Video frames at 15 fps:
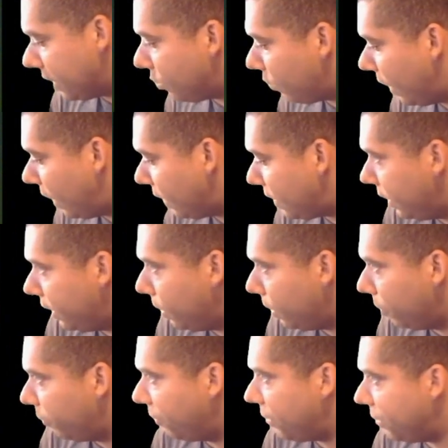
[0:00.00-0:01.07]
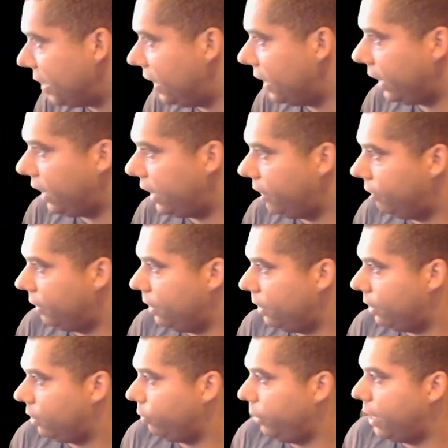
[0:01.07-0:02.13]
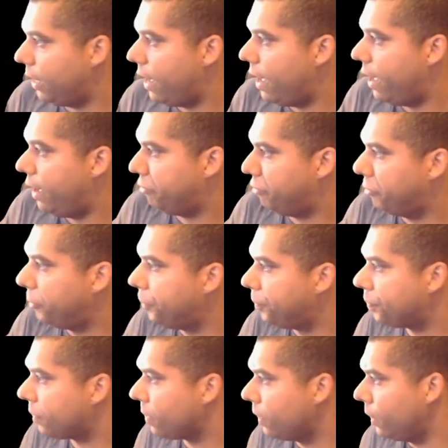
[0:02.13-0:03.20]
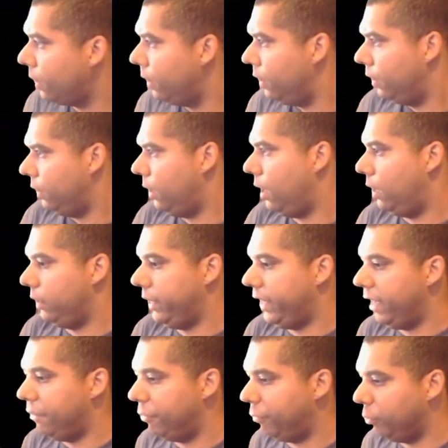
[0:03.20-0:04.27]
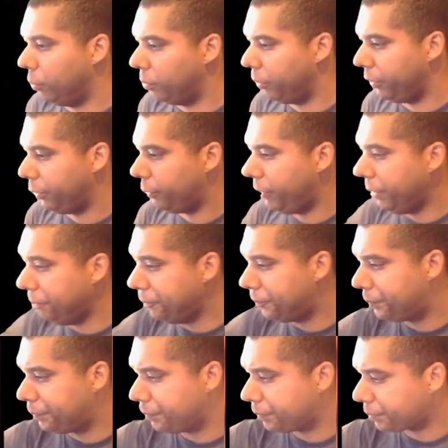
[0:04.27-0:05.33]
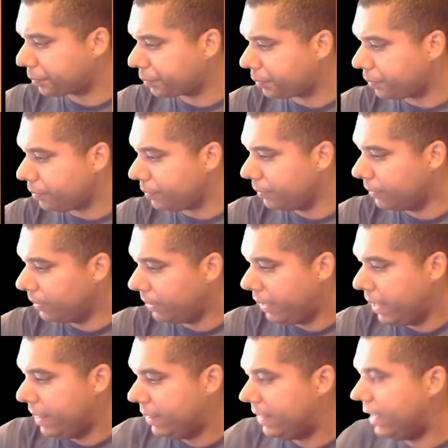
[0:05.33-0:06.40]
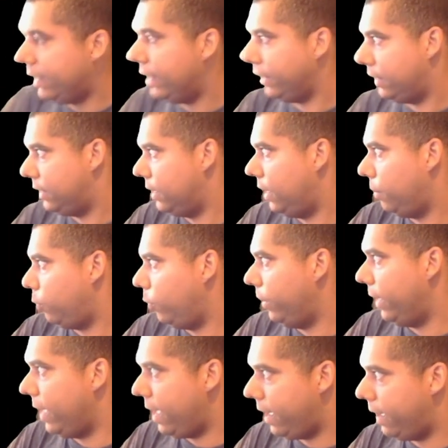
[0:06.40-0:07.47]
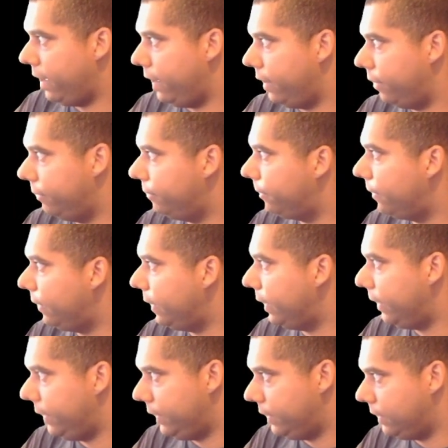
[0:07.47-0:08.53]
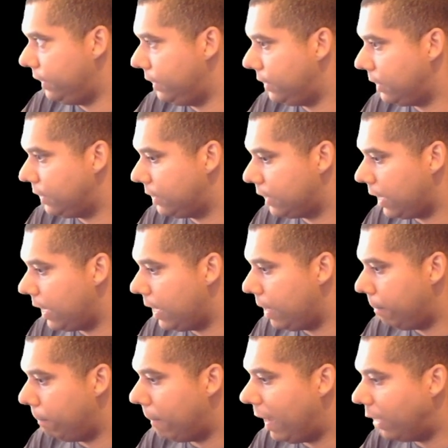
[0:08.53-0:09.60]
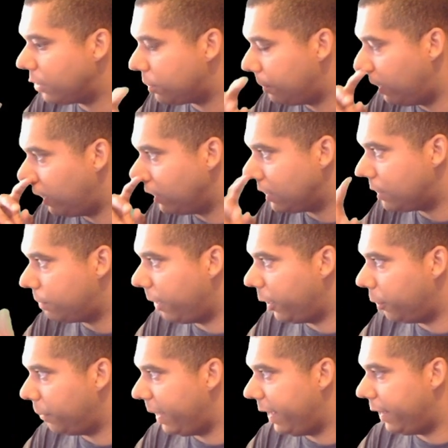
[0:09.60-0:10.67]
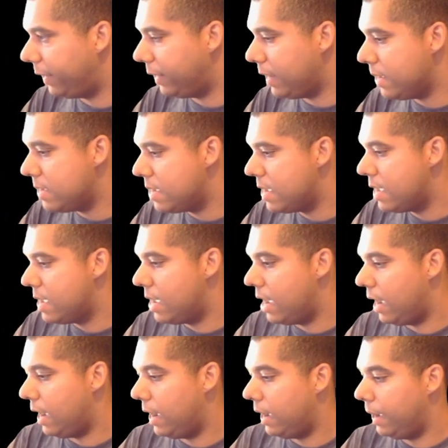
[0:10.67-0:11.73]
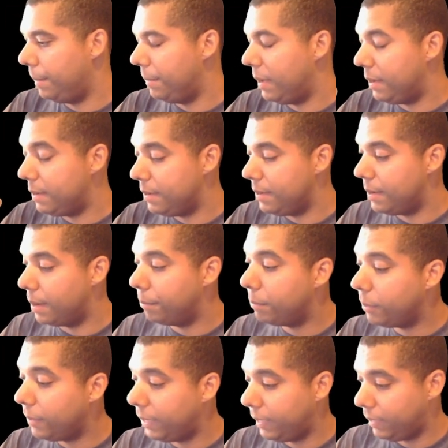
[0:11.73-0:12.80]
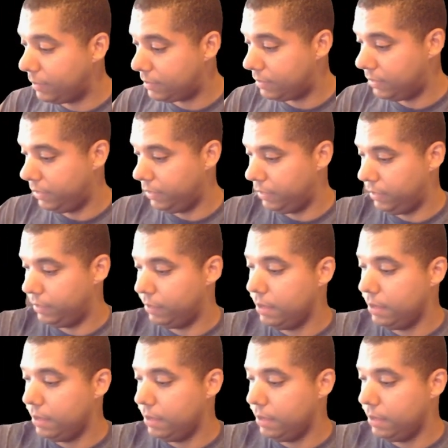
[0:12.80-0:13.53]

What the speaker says: Rat City number 15. I gave it a 3.5. Lee gave it a 4.3. Then next up we have is Miles Morales Spider-Man number 18,